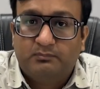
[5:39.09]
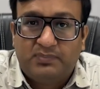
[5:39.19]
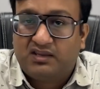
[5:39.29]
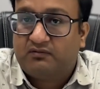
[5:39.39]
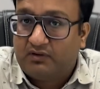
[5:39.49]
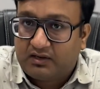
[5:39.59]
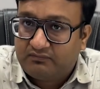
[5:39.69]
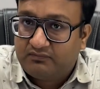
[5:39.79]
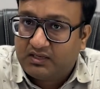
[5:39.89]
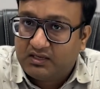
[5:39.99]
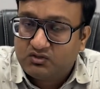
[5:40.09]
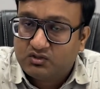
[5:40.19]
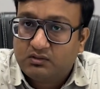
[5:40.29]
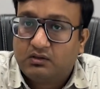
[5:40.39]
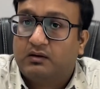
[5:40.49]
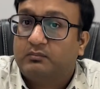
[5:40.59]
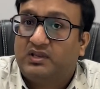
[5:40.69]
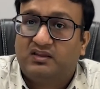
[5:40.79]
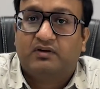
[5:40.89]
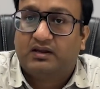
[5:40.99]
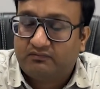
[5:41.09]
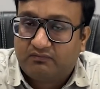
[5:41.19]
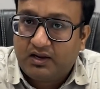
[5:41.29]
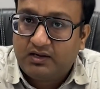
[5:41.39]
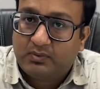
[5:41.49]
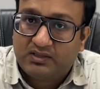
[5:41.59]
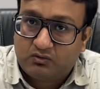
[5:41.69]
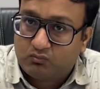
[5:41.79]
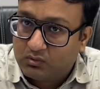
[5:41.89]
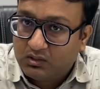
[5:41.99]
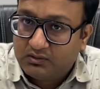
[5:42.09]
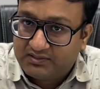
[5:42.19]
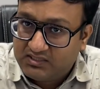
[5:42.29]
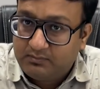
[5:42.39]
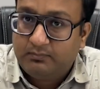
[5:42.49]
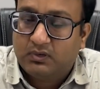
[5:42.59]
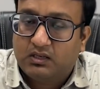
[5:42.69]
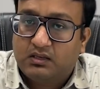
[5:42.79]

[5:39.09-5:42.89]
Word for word: being verification and being verified by the Google team.